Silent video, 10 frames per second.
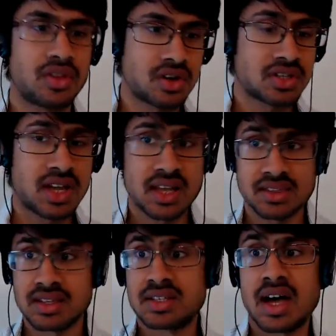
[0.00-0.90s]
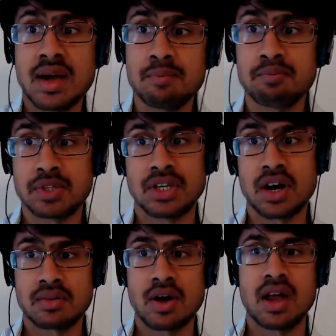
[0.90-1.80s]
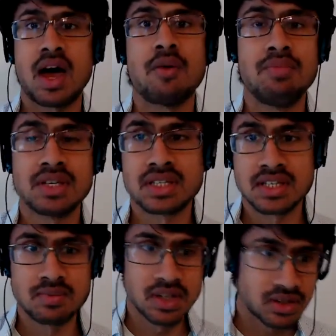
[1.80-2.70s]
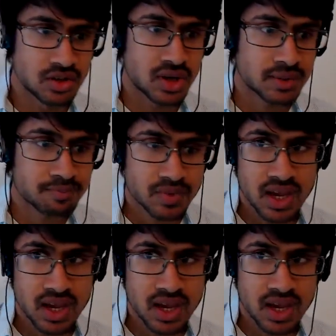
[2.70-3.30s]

Thursday at this time to talk about how Bisq has been doing